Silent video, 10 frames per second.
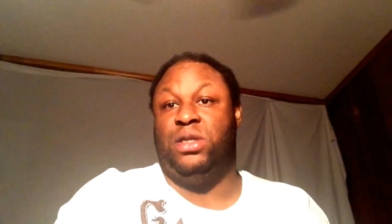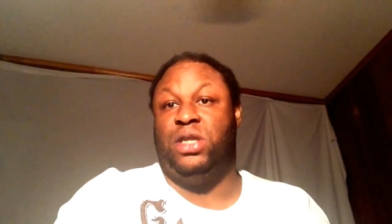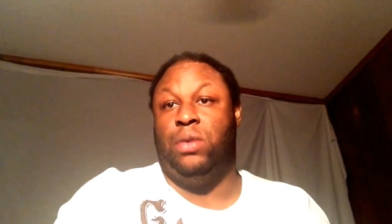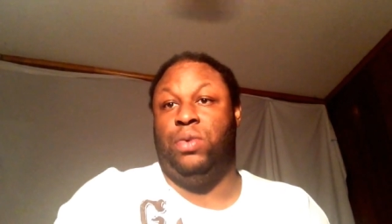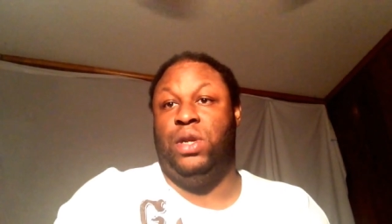
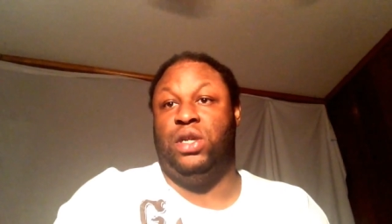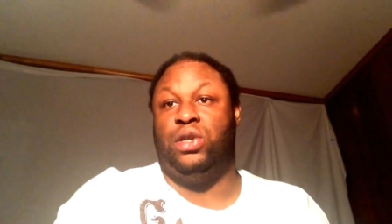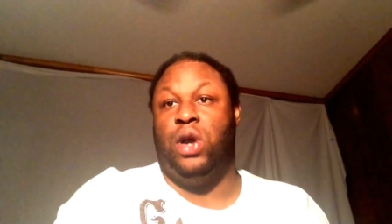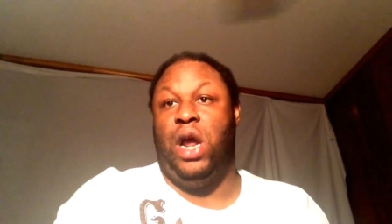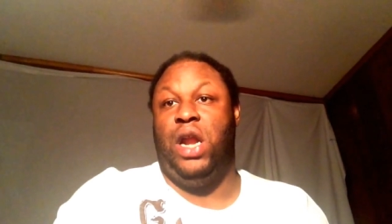sex with this
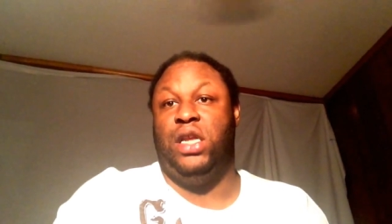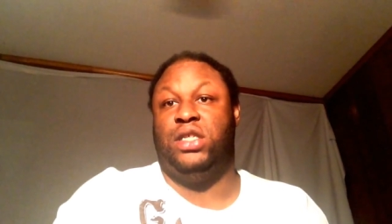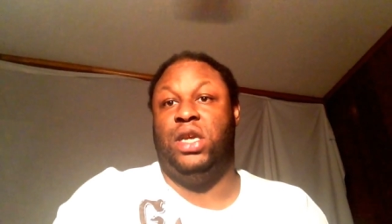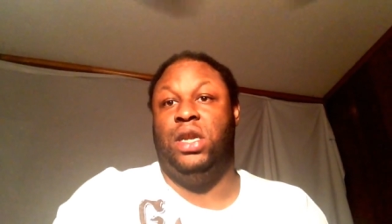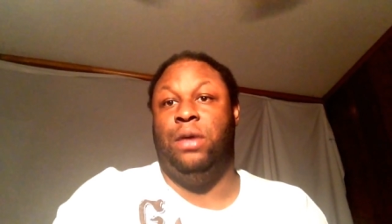girl. I just
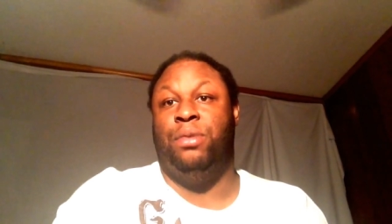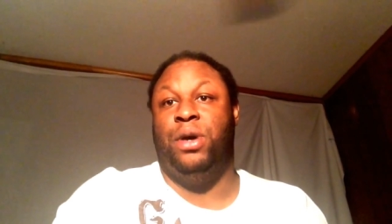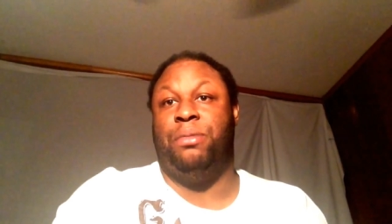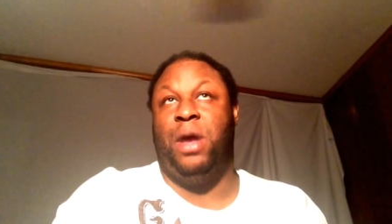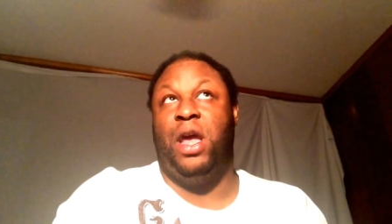seen the
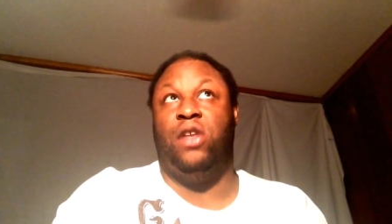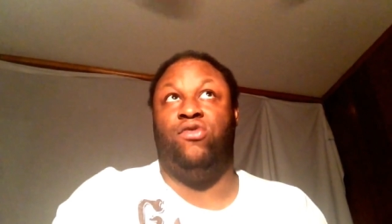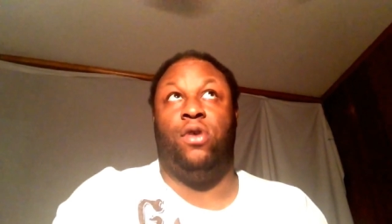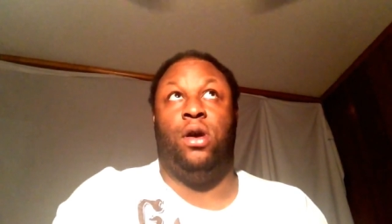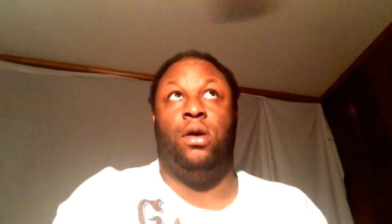book bag
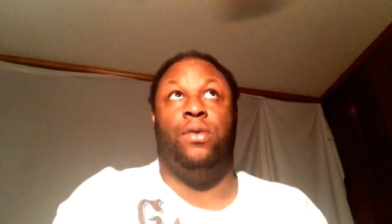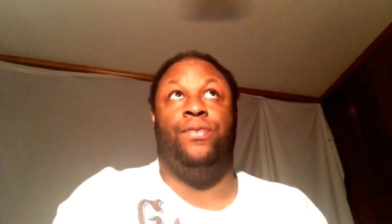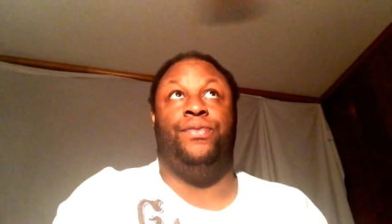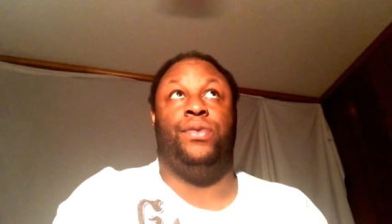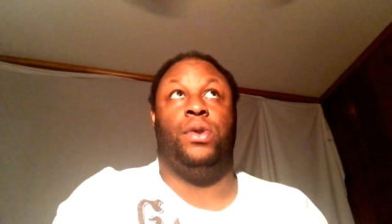drop.
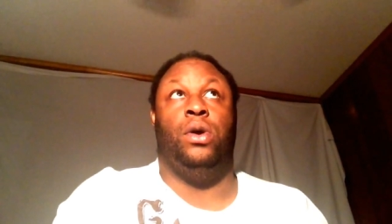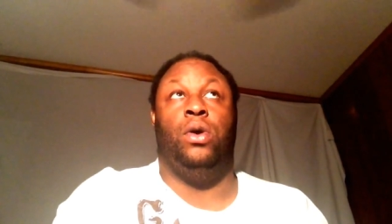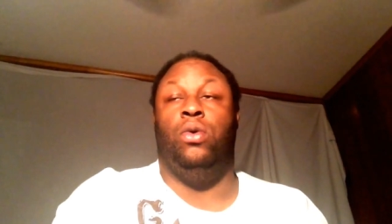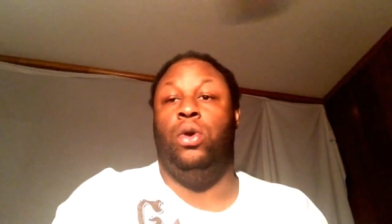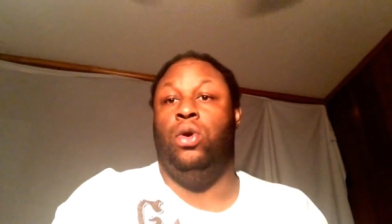
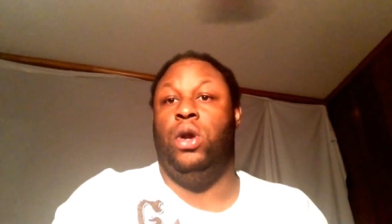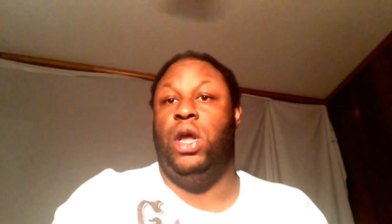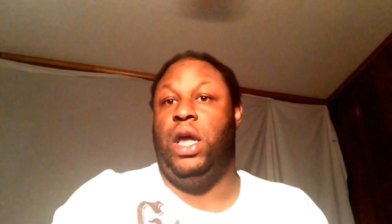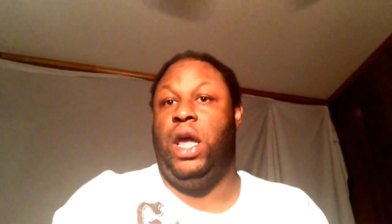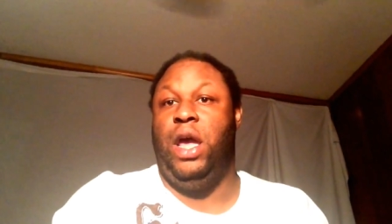Oh Lord,
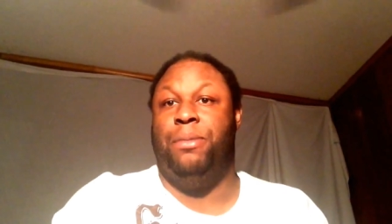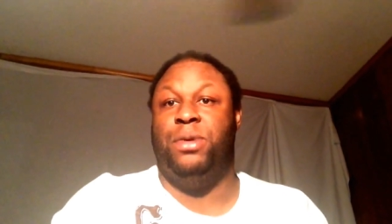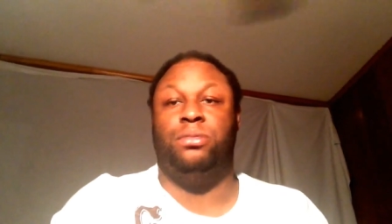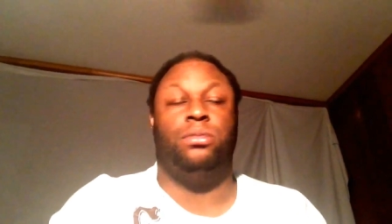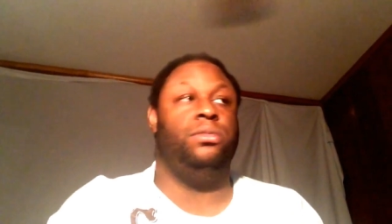they have it.